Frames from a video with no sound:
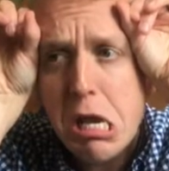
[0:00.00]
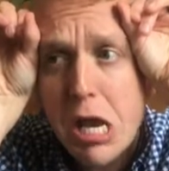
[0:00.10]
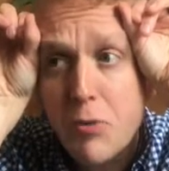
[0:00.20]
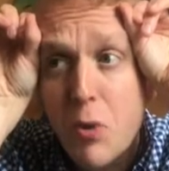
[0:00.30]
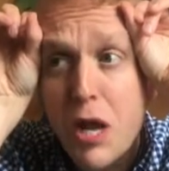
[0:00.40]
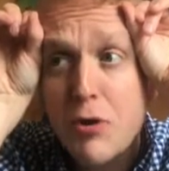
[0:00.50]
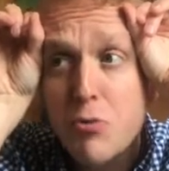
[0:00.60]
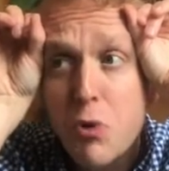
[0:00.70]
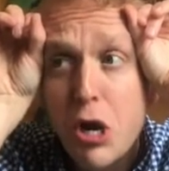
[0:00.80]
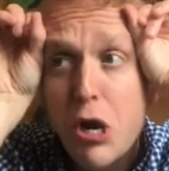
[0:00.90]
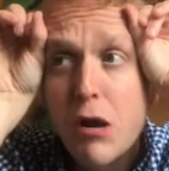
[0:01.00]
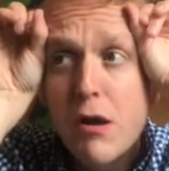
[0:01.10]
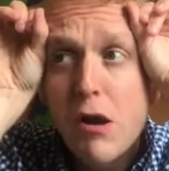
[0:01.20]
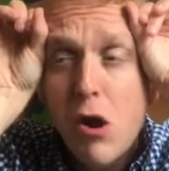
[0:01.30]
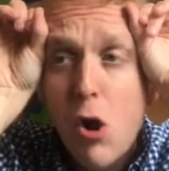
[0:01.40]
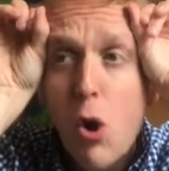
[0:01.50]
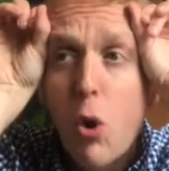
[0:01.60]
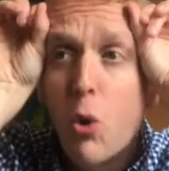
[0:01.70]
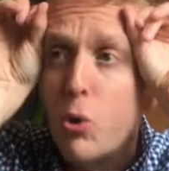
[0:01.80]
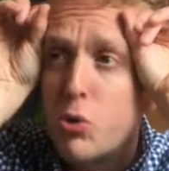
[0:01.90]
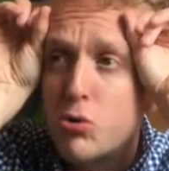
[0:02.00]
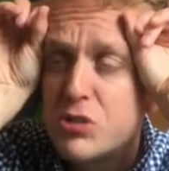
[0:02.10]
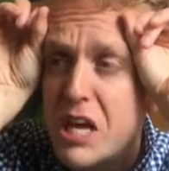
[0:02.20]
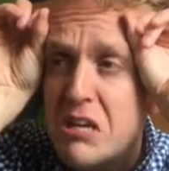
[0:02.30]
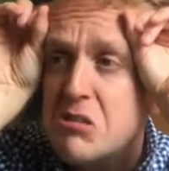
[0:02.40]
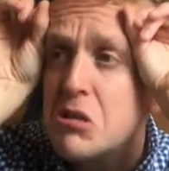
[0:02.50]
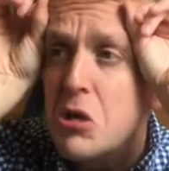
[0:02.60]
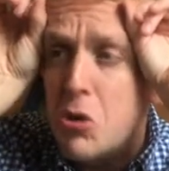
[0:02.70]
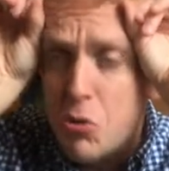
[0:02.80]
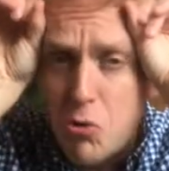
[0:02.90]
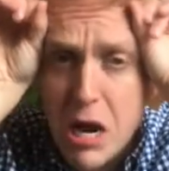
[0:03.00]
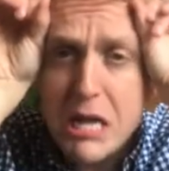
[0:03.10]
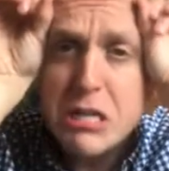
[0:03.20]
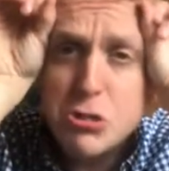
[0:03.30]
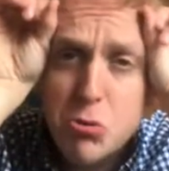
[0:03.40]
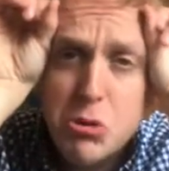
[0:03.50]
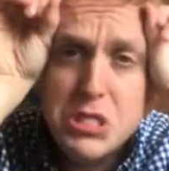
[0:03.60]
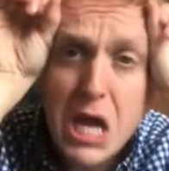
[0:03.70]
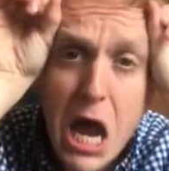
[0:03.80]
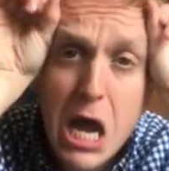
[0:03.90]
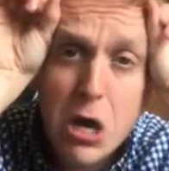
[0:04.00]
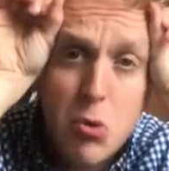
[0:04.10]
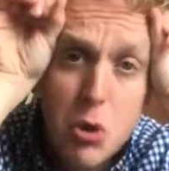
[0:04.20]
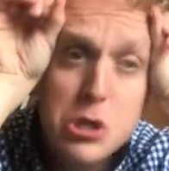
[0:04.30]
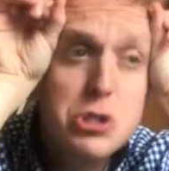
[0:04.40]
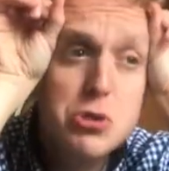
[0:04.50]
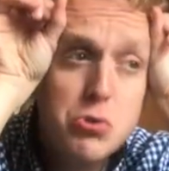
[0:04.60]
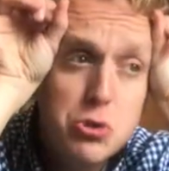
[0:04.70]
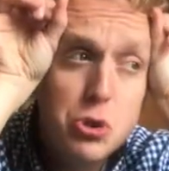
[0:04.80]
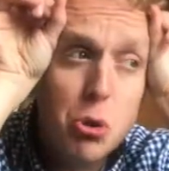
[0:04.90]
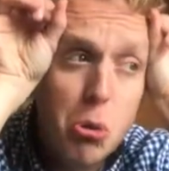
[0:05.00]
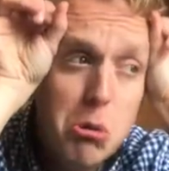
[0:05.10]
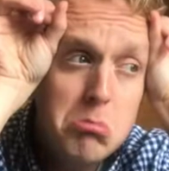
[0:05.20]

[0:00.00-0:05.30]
And when we're old and ready to retire, what do you do?